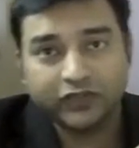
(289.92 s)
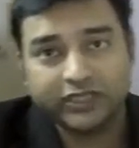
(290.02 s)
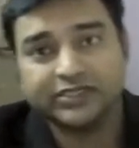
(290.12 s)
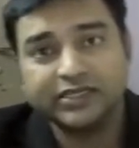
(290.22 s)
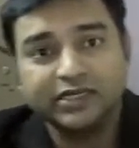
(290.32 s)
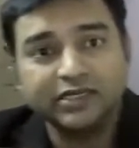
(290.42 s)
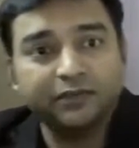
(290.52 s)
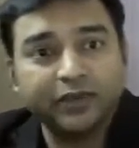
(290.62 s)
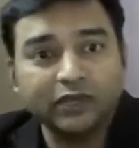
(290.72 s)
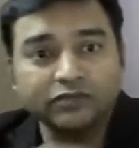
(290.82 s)
This
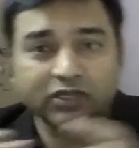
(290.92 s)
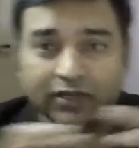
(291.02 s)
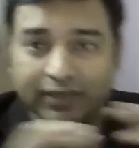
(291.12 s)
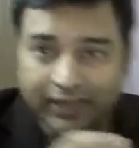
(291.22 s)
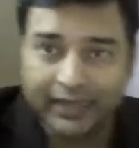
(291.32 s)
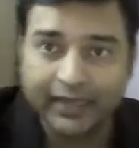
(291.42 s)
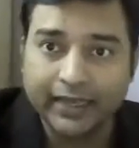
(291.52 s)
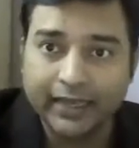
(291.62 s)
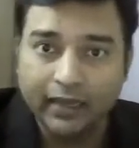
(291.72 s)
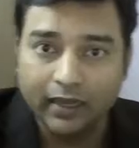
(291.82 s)
becomes a
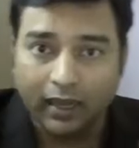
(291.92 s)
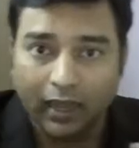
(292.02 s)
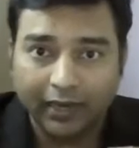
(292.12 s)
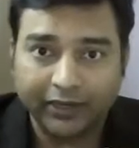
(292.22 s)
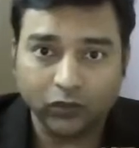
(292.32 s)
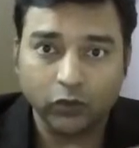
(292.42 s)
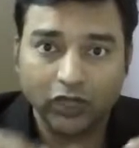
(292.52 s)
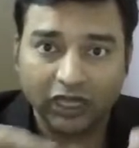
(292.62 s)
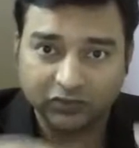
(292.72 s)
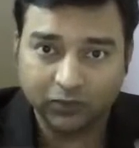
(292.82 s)
key attribute
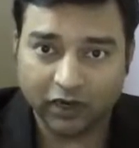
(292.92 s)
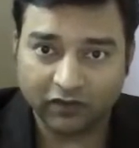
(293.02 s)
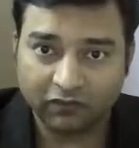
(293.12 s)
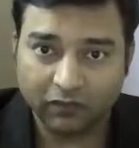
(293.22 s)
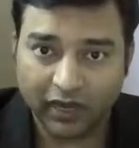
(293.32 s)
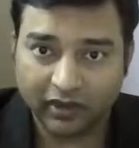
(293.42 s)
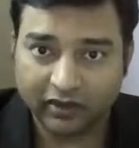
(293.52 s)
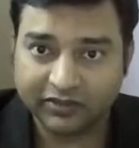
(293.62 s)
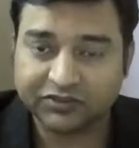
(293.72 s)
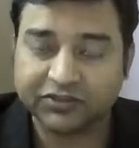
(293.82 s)
as part of
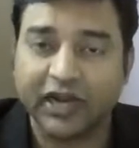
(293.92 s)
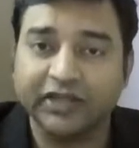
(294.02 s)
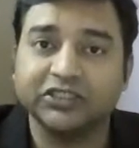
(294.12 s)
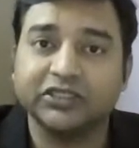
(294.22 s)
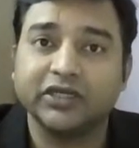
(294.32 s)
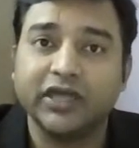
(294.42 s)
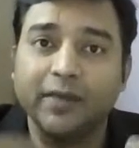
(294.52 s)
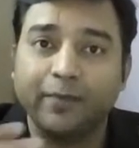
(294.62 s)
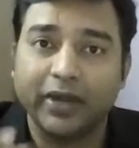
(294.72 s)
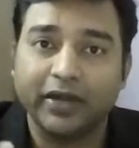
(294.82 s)
my strategic
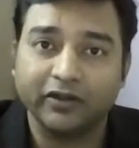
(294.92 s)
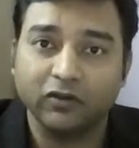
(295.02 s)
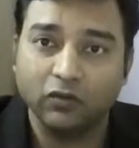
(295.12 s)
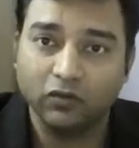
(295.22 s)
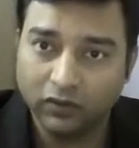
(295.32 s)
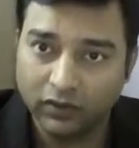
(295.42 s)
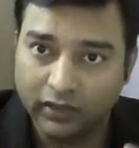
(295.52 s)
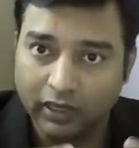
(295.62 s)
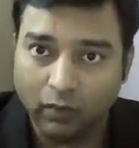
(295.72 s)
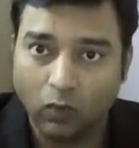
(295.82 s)
imperative
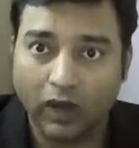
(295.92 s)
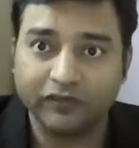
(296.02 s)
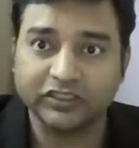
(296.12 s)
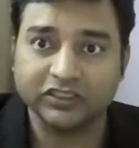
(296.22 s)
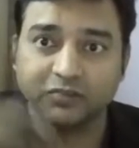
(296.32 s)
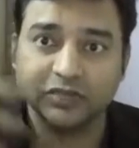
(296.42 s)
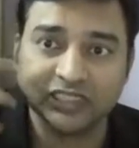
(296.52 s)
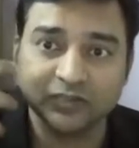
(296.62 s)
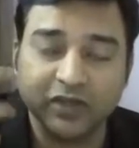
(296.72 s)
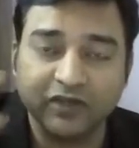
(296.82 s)
number one, which is
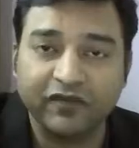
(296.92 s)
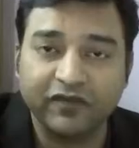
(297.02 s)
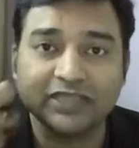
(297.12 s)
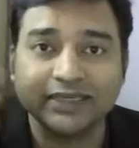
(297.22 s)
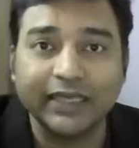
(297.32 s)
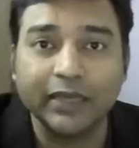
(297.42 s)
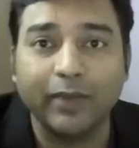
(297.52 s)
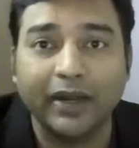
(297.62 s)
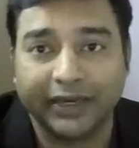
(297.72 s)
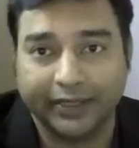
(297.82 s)
business benefit as a key
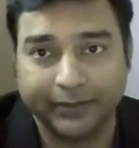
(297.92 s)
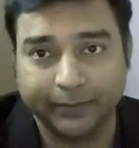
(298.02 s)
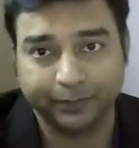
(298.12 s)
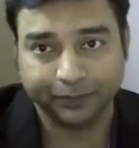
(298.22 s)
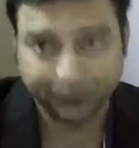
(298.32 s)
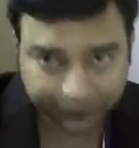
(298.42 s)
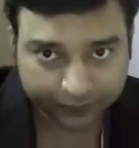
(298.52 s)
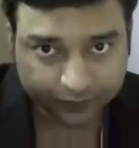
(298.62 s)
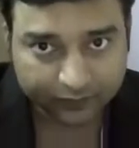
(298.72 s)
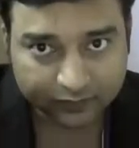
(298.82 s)
metric,
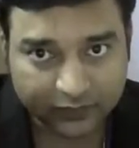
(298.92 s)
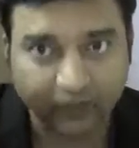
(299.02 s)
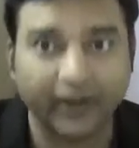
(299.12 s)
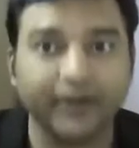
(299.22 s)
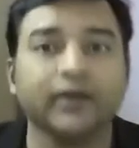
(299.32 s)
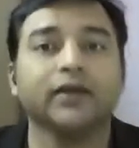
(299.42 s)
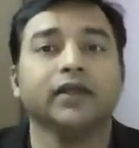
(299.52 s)
right?